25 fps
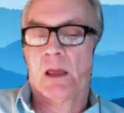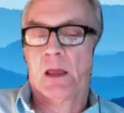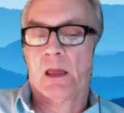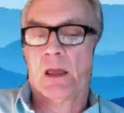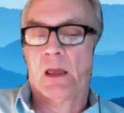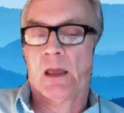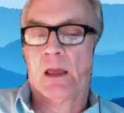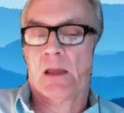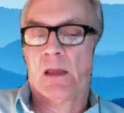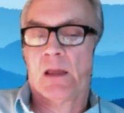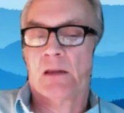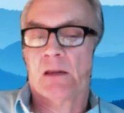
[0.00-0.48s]

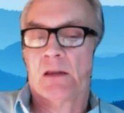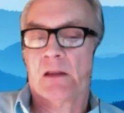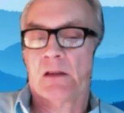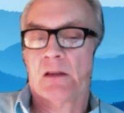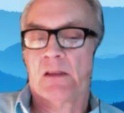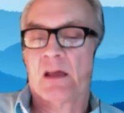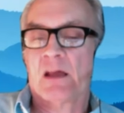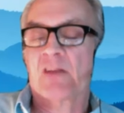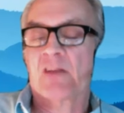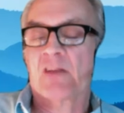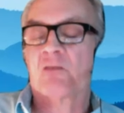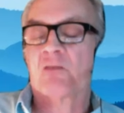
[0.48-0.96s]
and
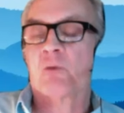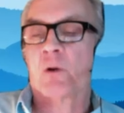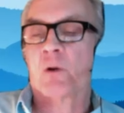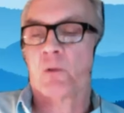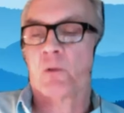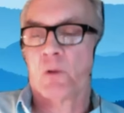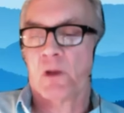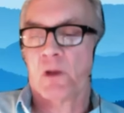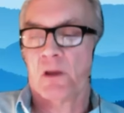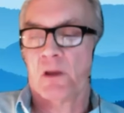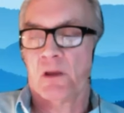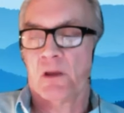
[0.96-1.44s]
that's where
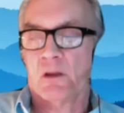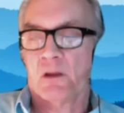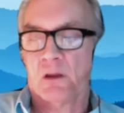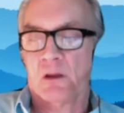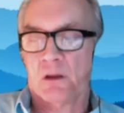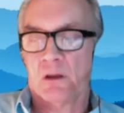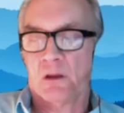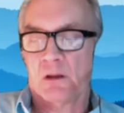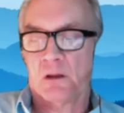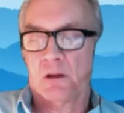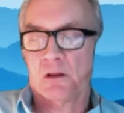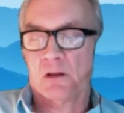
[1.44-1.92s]
we
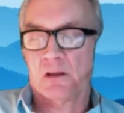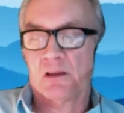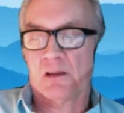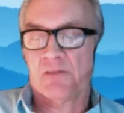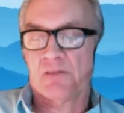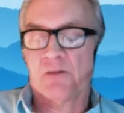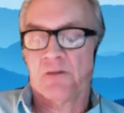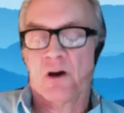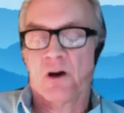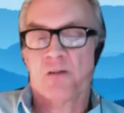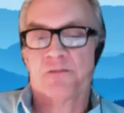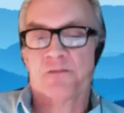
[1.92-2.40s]

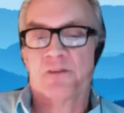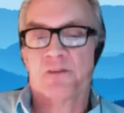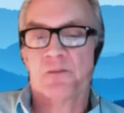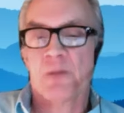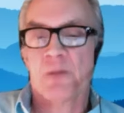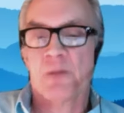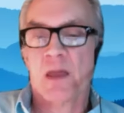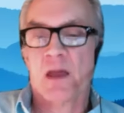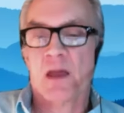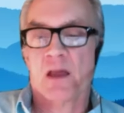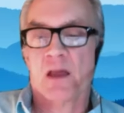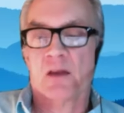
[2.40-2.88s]
leave off
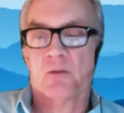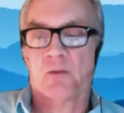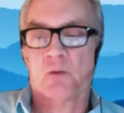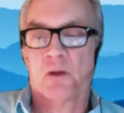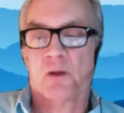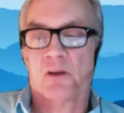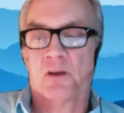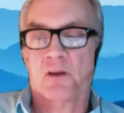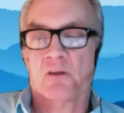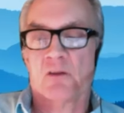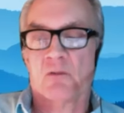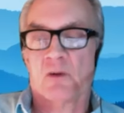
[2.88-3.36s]
demand.
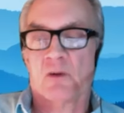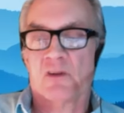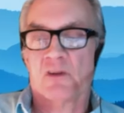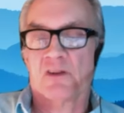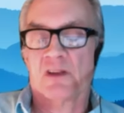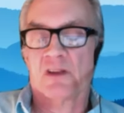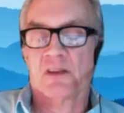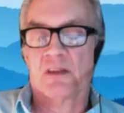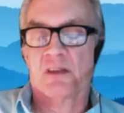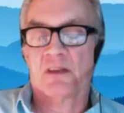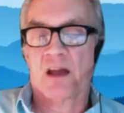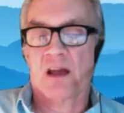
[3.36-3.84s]
We
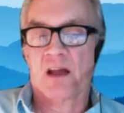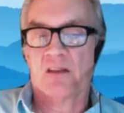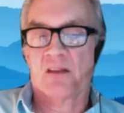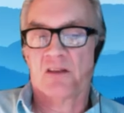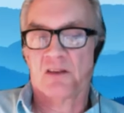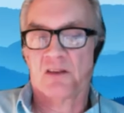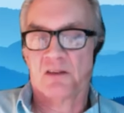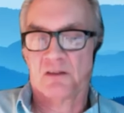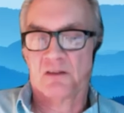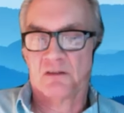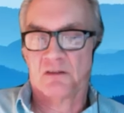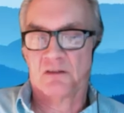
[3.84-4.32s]
say
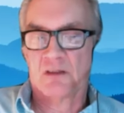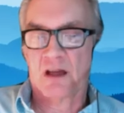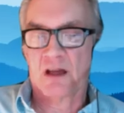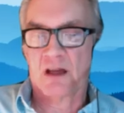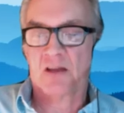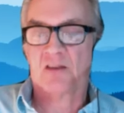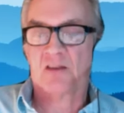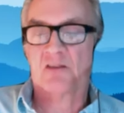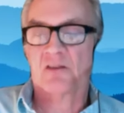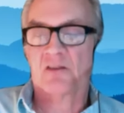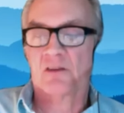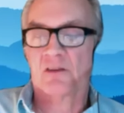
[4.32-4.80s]

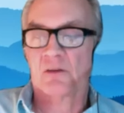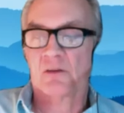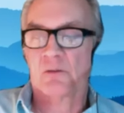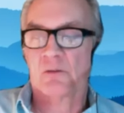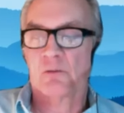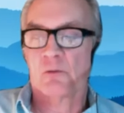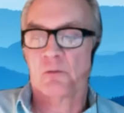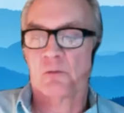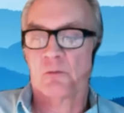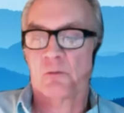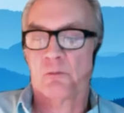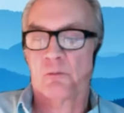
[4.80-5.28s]
that's
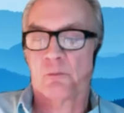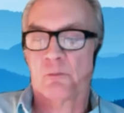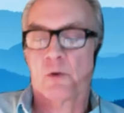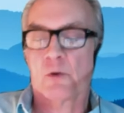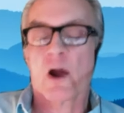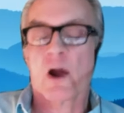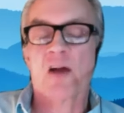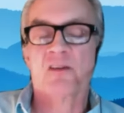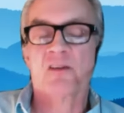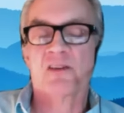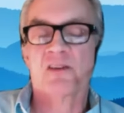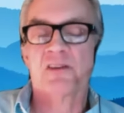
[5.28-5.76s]
the
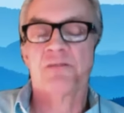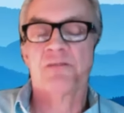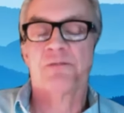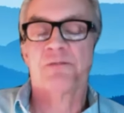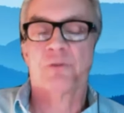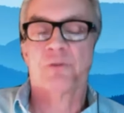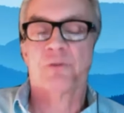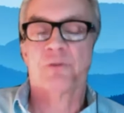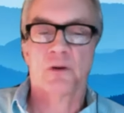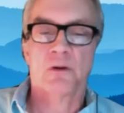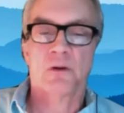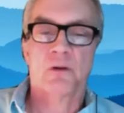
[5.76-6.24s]
proxy
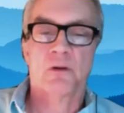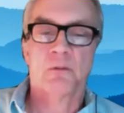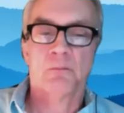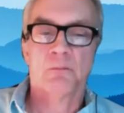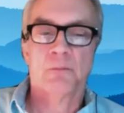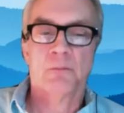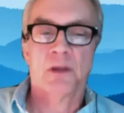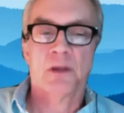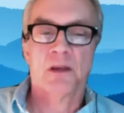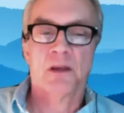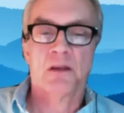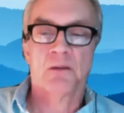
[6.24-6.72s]
for
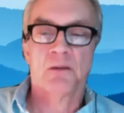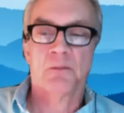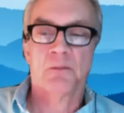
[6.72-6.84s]
meeting